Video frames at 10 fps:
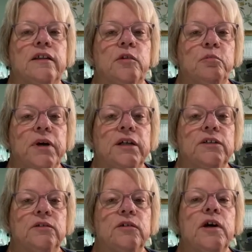the
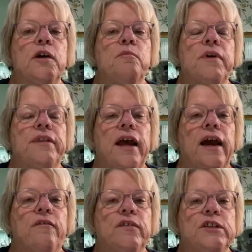bundle. But they
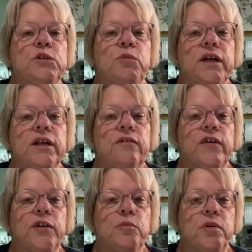have a suite of
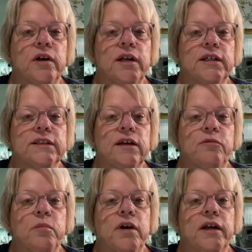other products
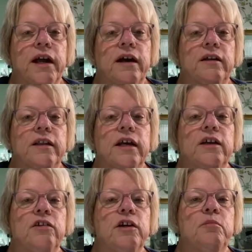they've brought out that
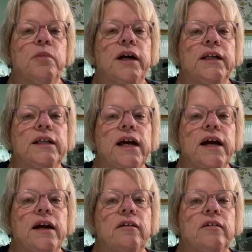you can buy
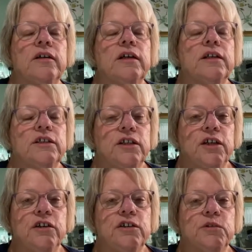now to
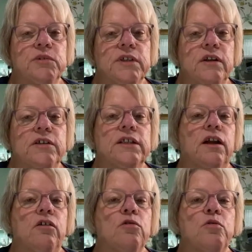use with those. at
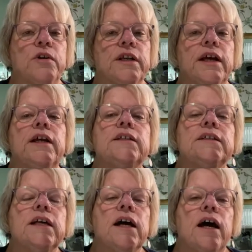all
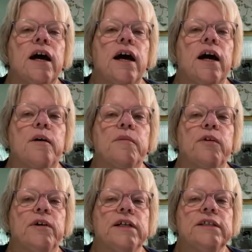coordinates. Um,
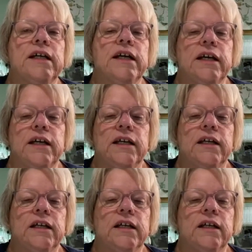there is a
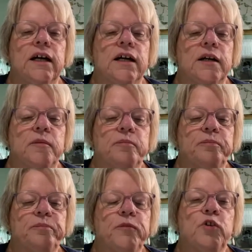
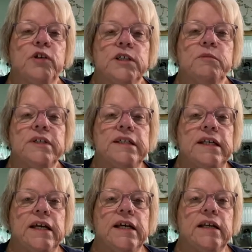um, Christmas
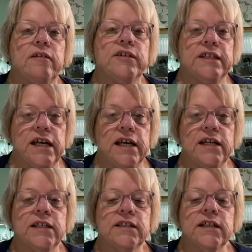set of
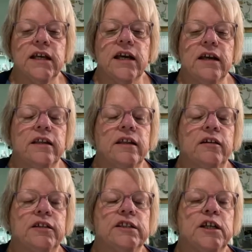sayings.
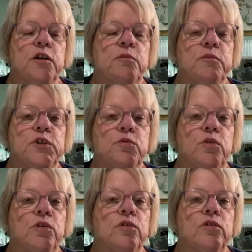There's some
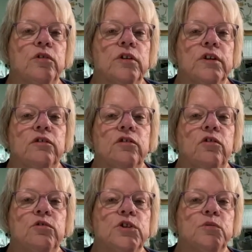swirl, little
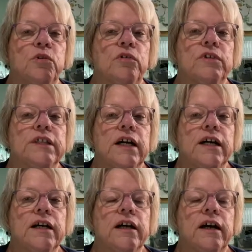gold swirl
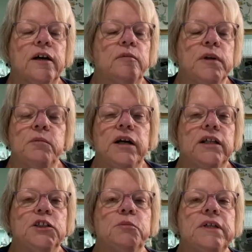die um,
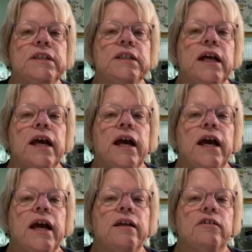embellishments.
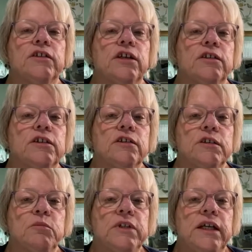And there's also
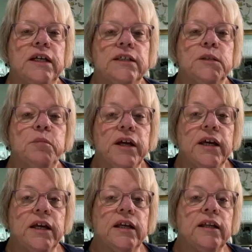some
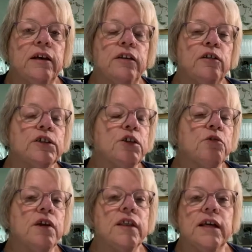DSP. Now, those
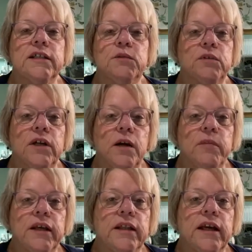three things will not
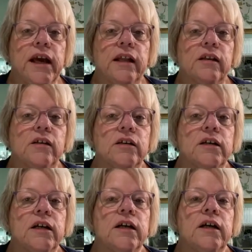be in the catalog